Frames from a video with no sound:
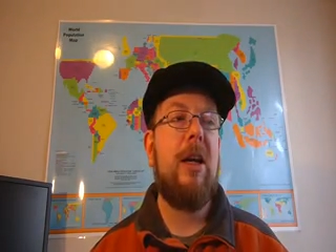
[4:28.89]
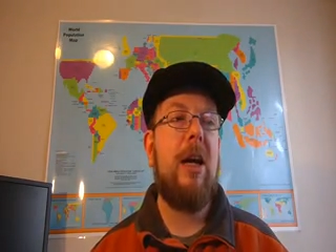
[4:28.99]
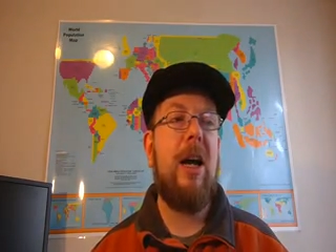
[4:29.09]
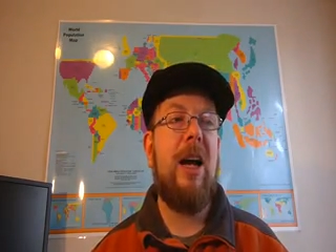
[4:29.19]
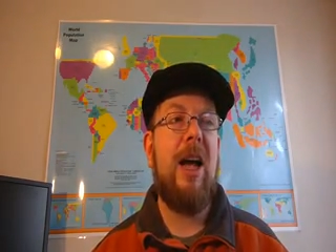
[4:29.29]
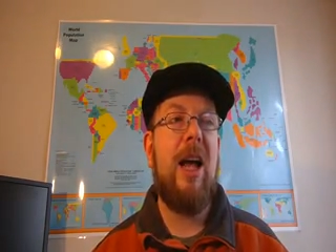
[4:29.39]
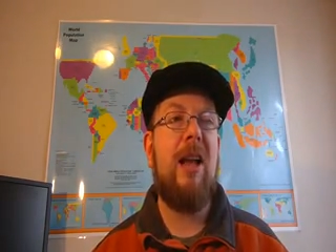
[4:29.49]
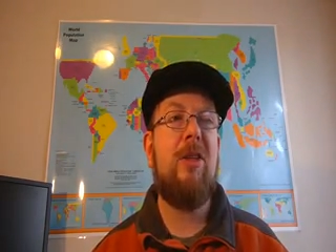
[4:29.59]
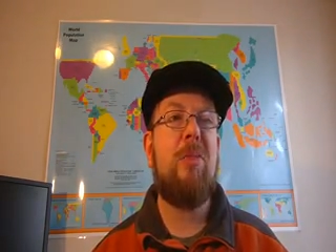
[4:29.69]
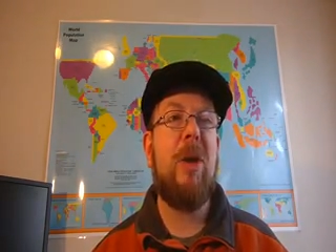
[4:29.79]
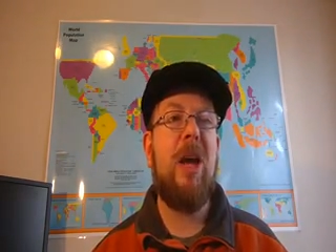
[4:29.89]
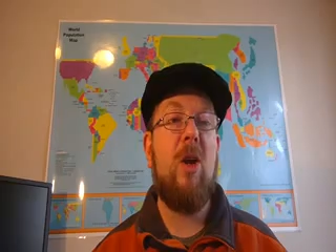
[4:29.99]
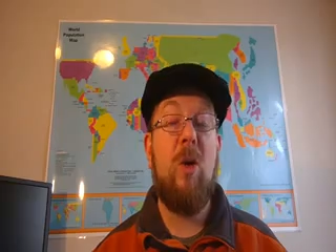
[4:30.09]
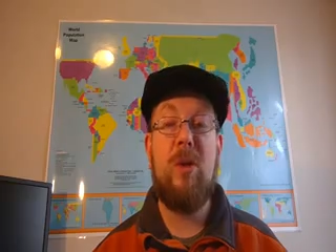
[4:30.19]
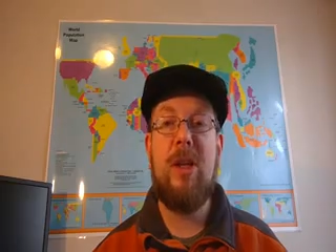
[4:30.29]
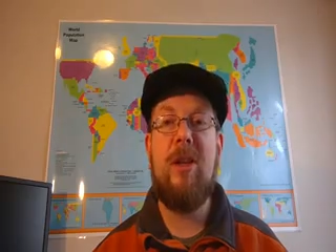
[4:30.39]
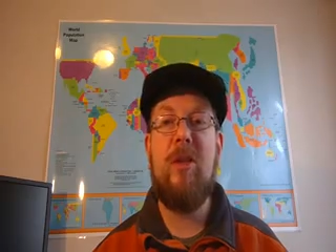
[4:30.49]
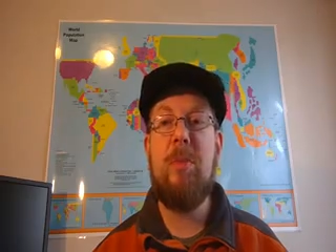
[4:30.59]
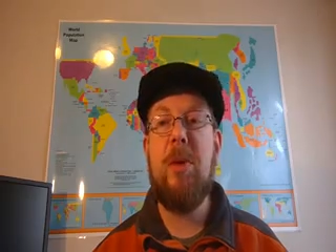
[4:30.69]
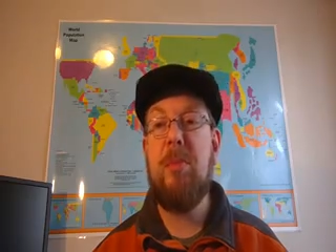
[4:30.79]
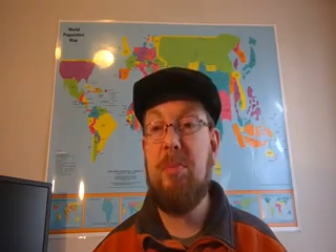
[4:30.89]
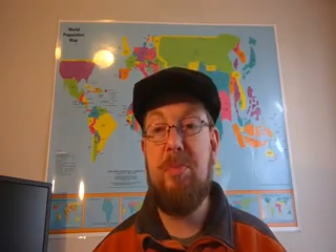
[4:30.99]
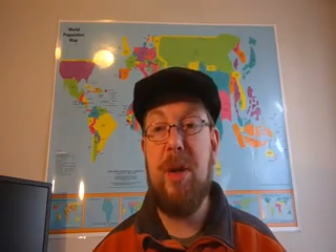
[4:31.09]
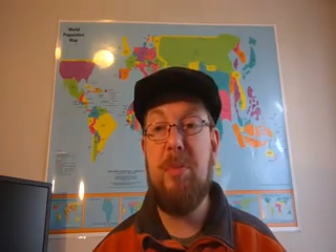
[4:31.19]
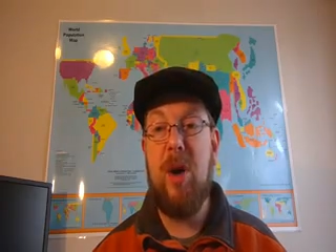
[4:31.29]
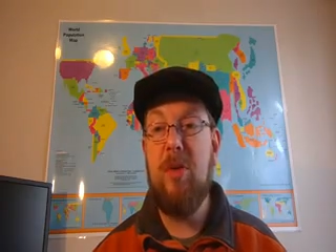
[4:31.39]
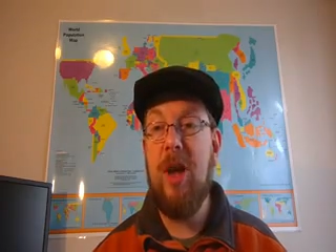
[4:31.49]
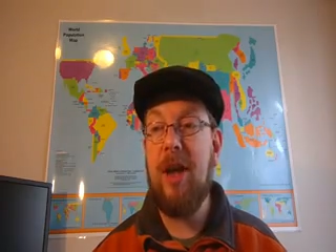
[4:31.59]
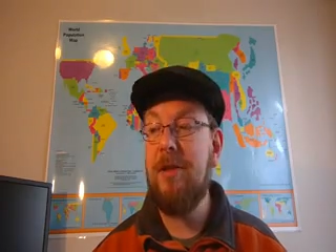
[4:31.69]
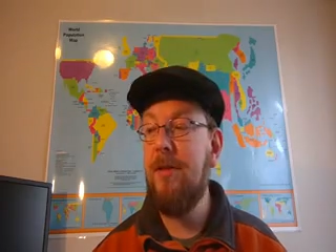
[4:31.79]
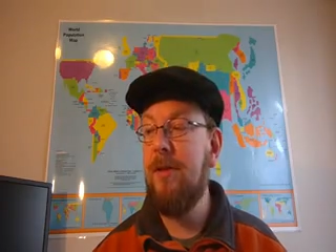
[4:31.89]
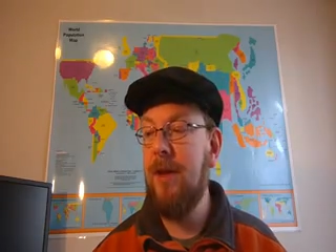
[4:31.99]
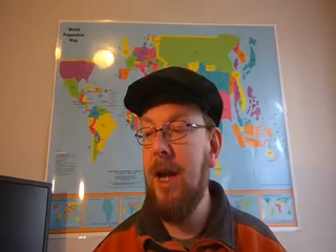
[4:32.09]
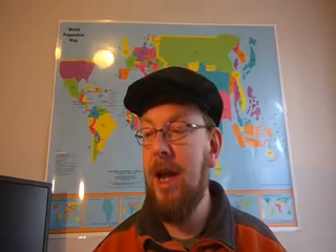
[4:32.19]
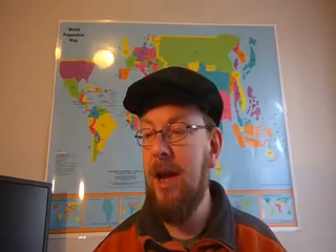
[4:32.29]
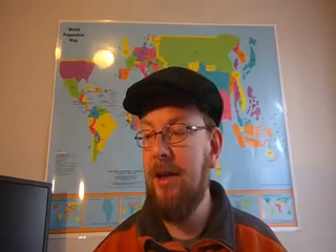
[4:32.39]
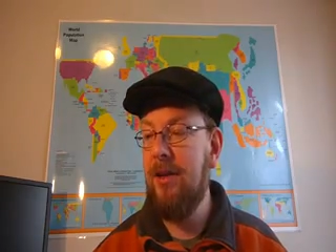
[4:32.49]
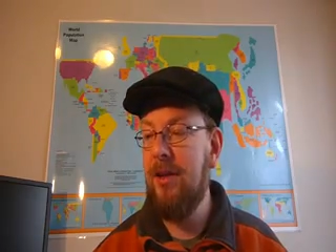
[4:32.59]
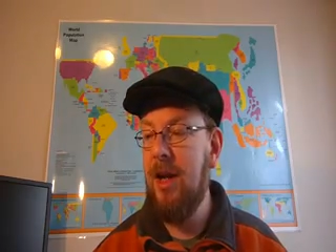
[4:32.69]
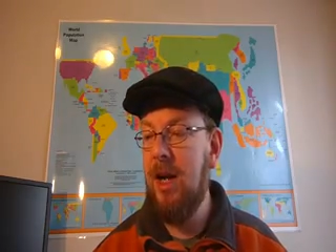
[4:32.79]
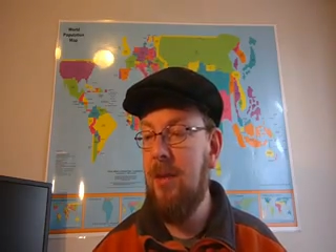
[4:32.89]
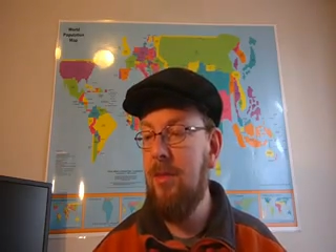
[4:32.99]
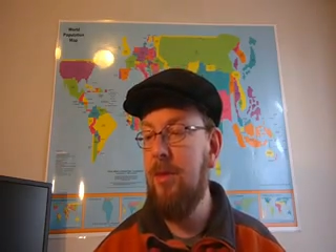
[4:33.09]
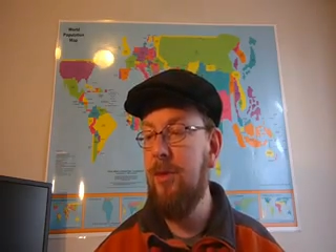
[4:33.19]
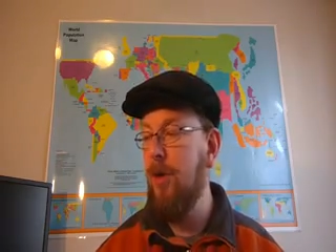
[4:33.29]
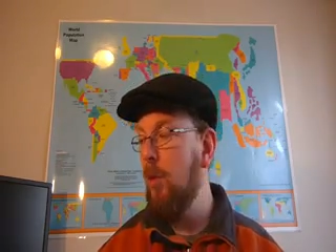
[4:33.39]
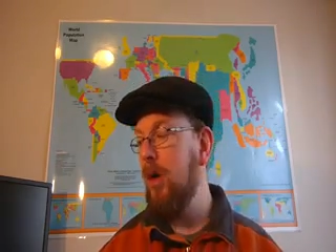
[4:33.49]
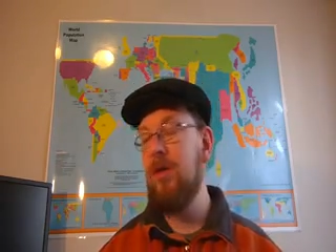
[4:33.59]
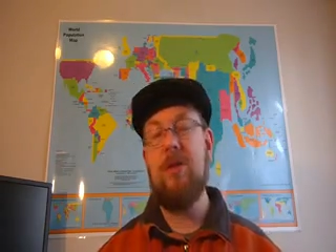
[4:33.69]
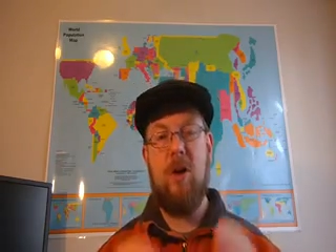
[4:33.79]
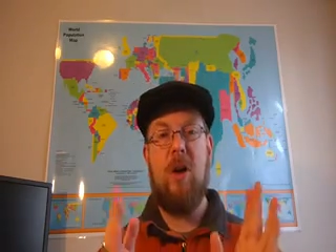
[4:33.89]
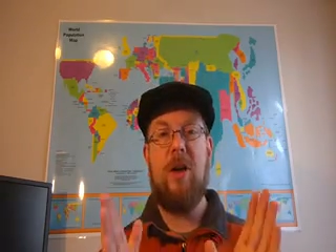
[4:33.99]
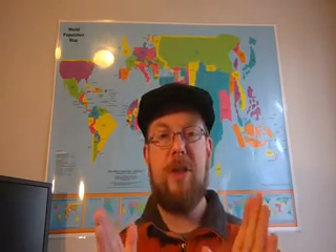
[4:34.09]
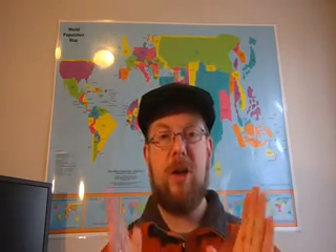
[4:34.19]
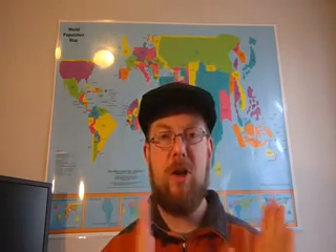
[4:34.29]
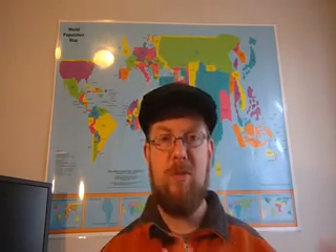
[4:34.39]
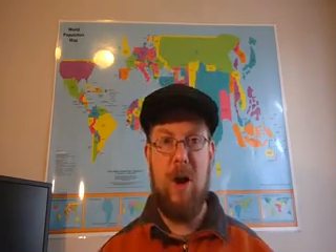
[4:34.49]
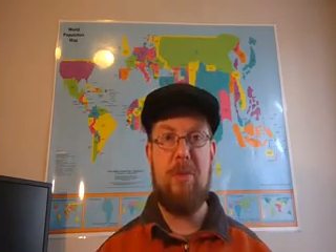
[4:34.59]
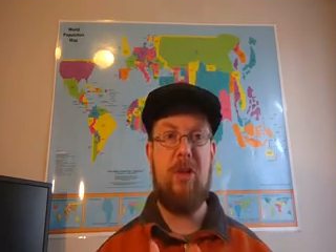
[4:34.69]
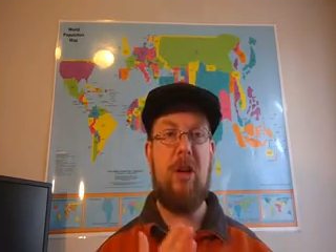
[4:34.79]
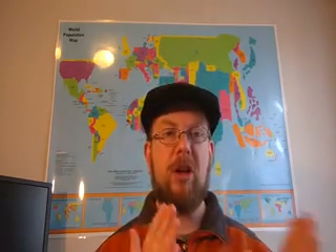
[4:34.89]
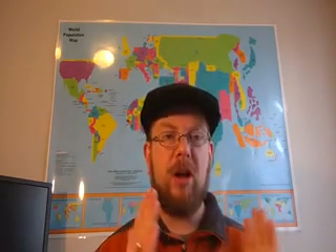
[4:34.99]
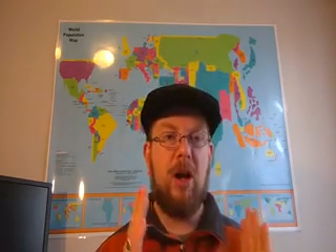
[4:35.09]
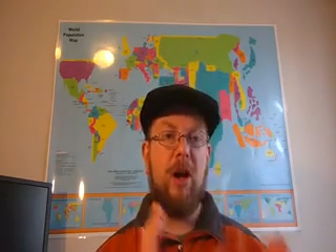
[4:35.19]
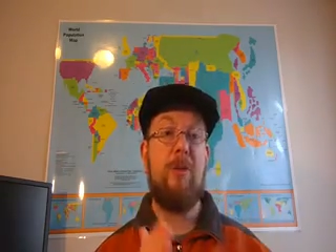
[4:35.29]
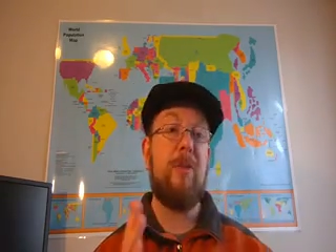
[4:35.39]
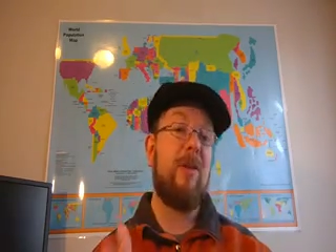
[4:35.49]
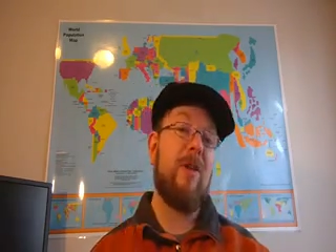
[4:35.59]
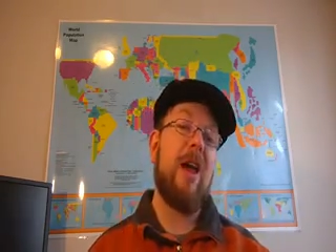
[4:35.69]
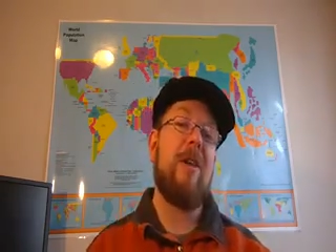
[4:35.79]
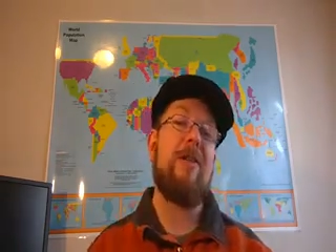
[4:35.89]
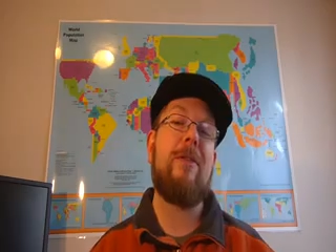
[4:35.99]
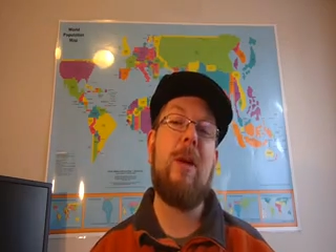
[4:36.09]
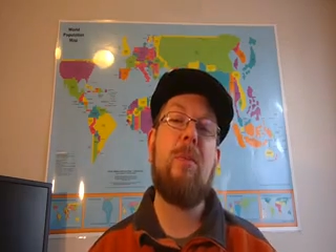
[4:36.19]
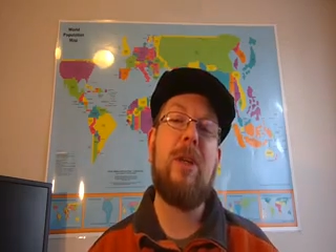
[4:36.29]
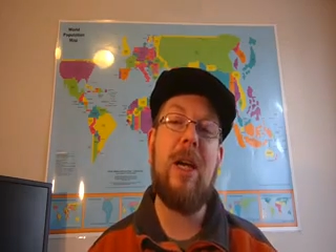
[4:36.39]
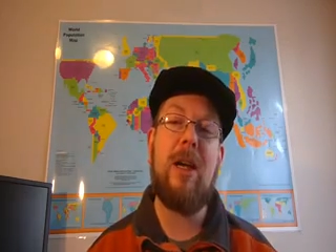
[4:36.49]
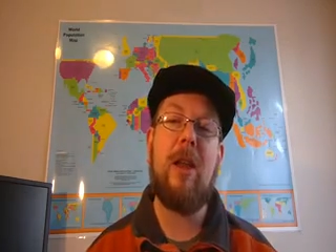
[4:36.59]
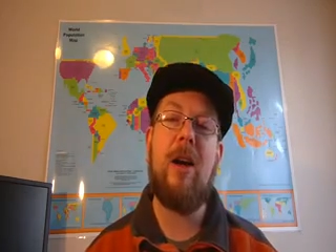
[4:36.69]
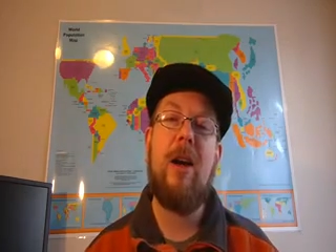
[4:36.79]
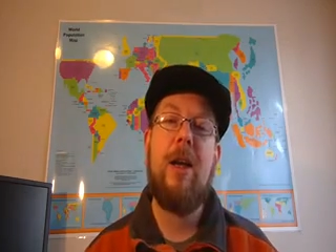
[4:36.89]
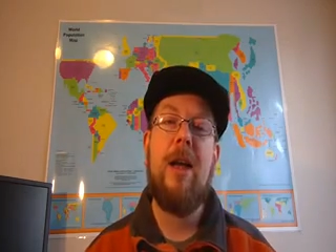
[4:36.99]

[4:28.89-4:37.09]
has been holding these big protests and focused on the corruption of Medvedev in particular.